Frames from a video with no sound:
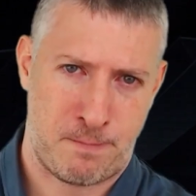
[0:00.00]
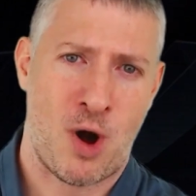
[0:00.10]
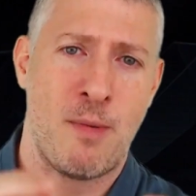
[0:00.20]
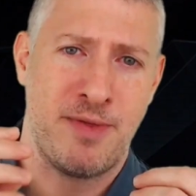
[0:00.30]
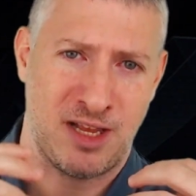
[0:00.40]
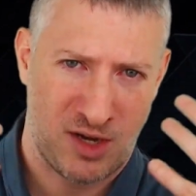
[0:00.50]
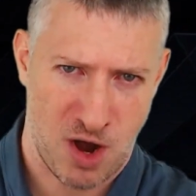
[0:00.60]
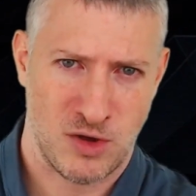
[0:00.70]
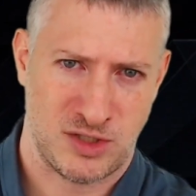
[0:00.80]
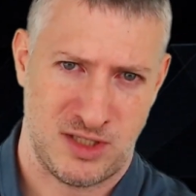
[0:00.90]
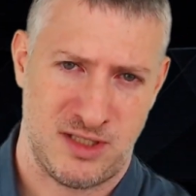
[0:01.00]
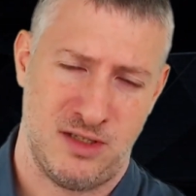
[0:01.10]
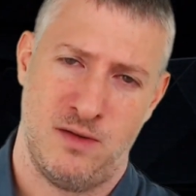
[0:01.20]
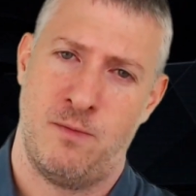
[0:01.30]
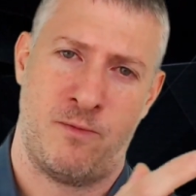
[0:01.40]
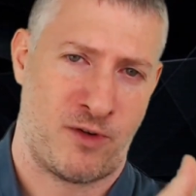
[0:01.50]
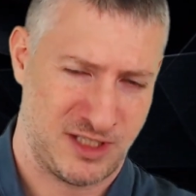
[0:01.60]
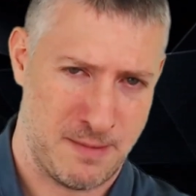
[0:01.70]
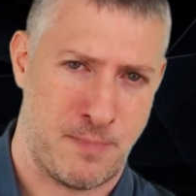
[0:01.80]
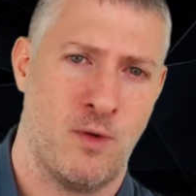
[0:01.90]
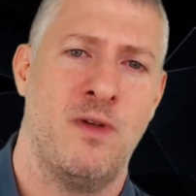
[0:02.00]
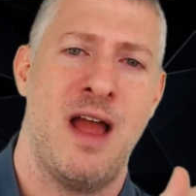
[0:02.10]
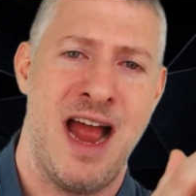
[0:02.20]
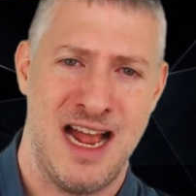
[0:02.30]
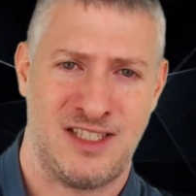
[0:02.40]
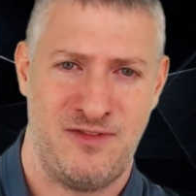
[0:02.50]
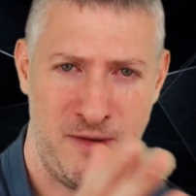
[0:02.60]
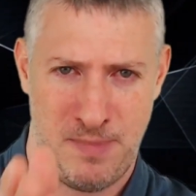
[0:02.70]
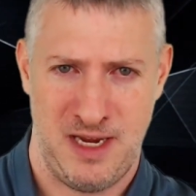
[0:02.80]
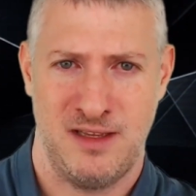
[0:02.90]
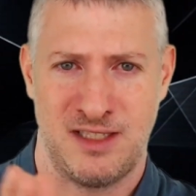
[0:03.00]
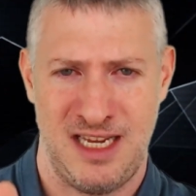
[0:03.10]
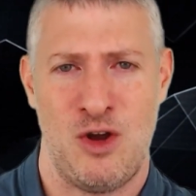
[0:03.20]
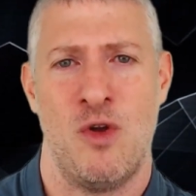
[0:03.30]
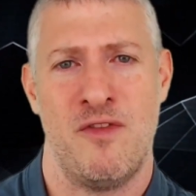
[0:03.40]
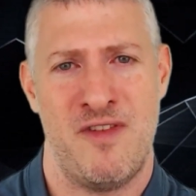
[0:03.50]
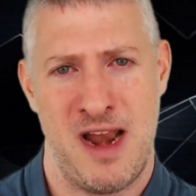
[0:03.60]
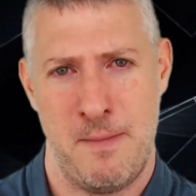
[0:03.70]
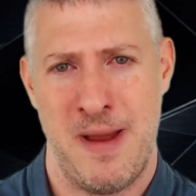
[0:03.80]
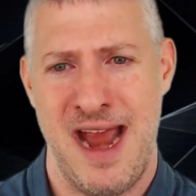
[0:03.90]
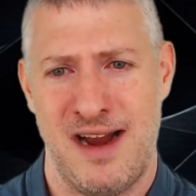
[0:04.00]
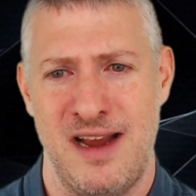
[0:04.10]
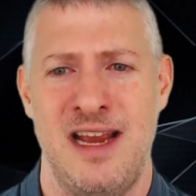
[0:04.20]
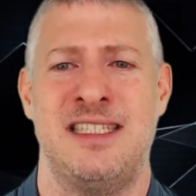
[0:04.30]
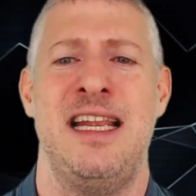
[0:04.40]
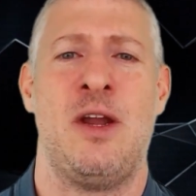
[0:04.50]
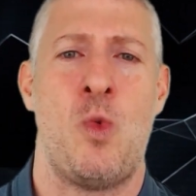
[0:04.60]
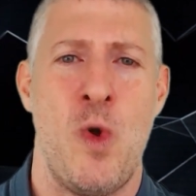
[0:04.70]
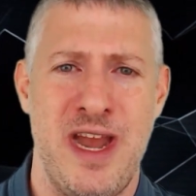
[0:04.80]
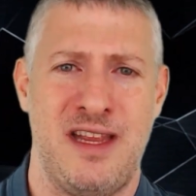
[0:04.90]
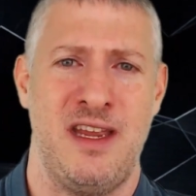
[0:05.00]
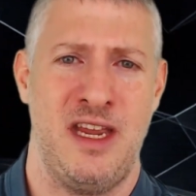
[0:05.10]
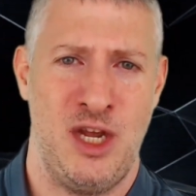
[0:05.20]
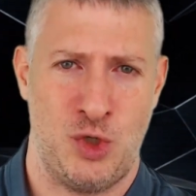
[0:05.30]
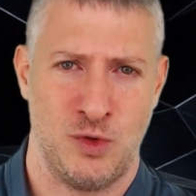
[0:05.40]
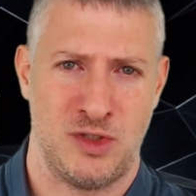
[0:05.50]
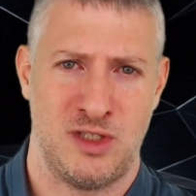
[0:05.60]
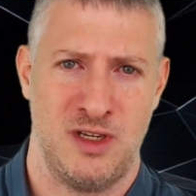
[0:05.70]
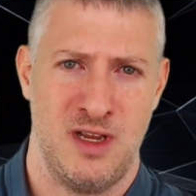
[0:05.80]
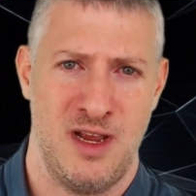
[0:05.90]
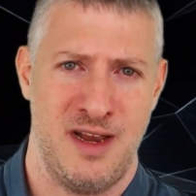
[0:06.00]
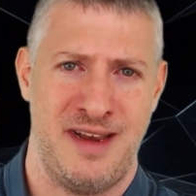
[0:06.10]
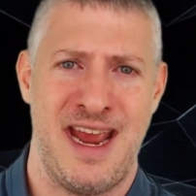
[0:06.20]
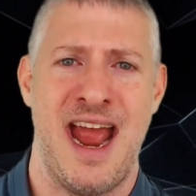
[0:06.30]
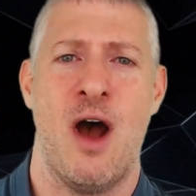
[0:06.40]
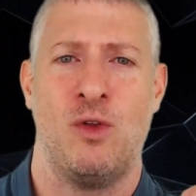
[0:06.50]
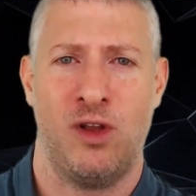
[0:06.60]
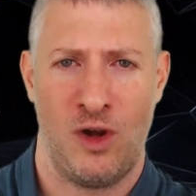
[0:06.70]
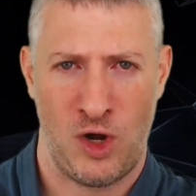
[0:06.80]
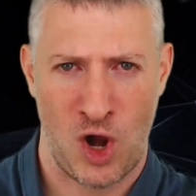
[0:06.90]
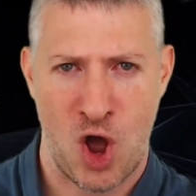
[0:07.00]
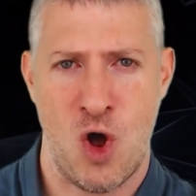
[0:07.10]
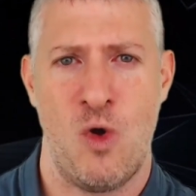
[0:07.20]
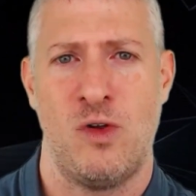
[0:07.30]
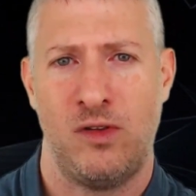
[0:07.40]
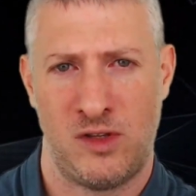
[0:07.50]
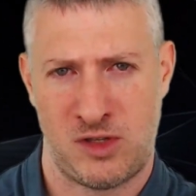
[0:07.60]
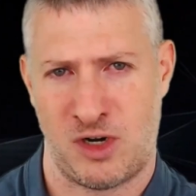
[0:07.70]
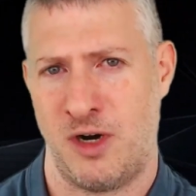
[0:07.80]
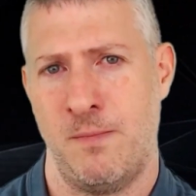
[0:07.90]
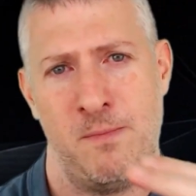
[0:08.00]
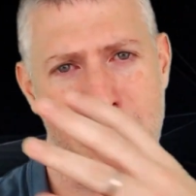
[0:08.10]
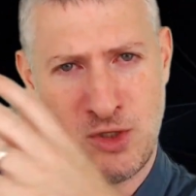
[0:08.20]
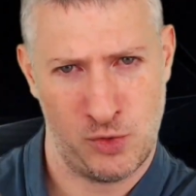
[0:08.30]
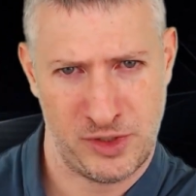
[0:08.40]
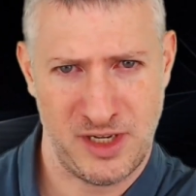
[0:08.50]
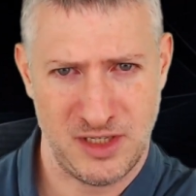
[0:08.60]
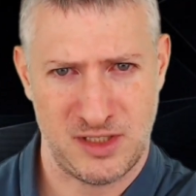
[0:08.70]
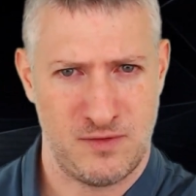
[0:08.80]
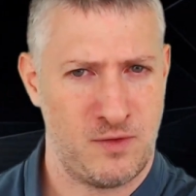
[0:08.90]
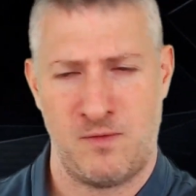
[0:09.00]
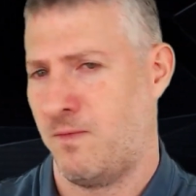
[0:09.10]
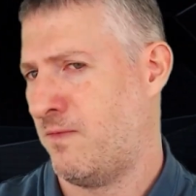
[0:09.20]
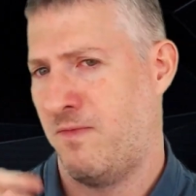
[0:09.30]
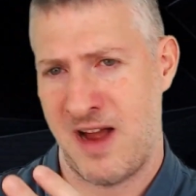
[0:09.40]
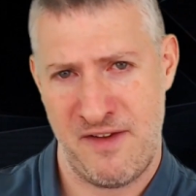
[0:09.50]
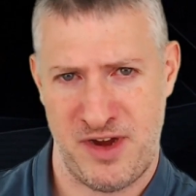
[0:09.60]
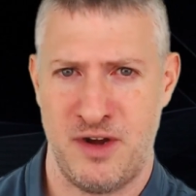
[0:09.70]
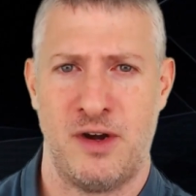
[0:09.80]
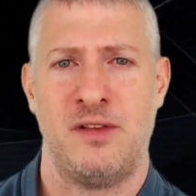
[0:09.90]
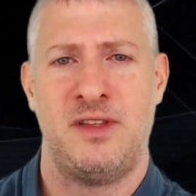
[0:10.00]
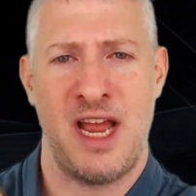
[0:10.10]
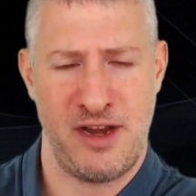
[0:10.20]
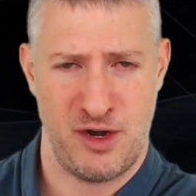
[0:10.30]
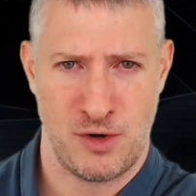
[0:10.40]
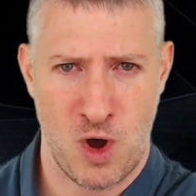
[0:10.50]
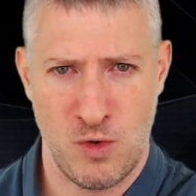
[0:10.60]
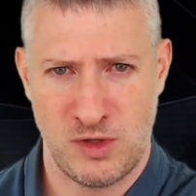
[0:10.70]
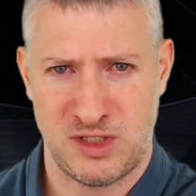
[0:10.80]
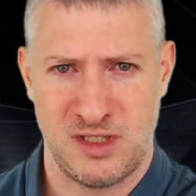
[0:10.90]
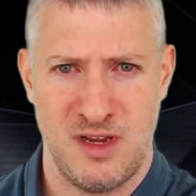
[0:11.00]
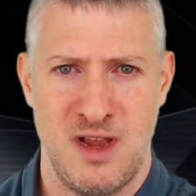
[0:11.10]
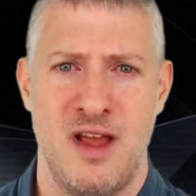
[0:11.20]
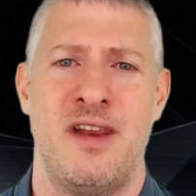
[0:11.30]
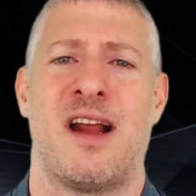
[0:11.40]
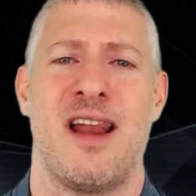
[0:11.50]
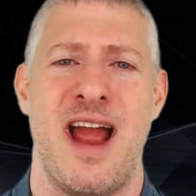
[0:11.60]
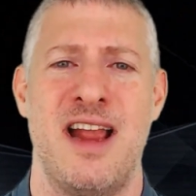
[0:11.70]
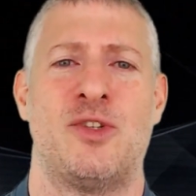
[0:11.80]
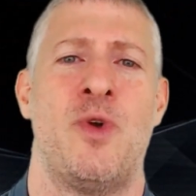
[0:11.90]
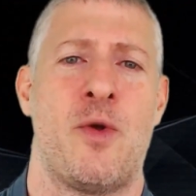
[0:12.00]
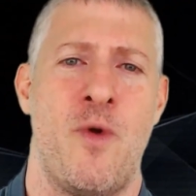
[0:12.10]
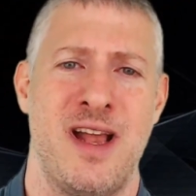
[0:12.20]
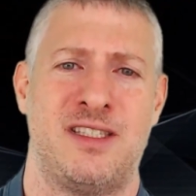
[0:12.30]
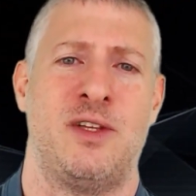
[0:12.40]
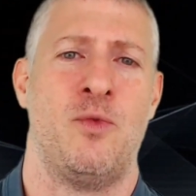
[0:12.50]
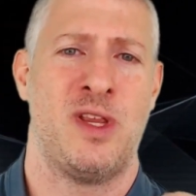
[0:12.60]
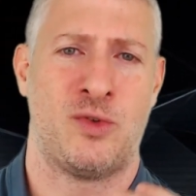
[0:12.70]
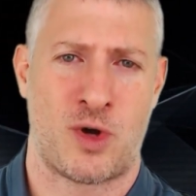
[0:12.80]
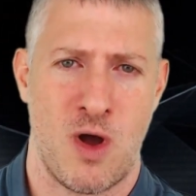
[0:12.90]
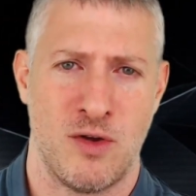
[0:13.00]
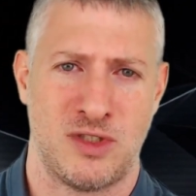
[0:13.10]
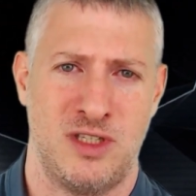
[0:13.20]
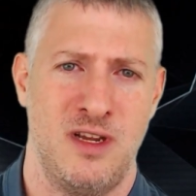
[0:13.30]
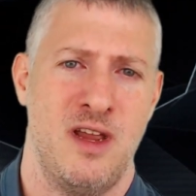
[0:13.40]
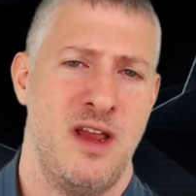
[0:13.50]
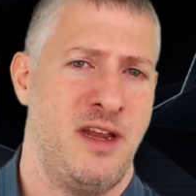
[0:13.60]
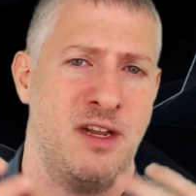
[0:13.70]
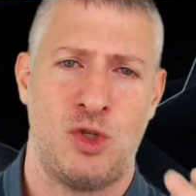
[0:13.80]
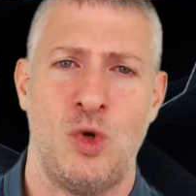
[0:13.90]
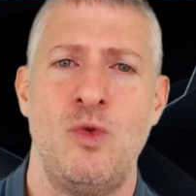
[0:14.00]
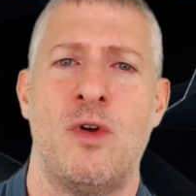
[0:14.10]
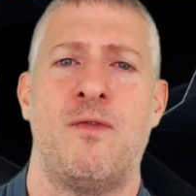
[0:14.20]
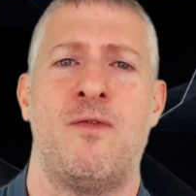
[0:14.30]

The problem that causes, for example, SVB, the Silicon Valley Bank, is liquidity issues. They held long-term maturities, 5-year, 10-year notes, and the clients requested withdrawals in the tune of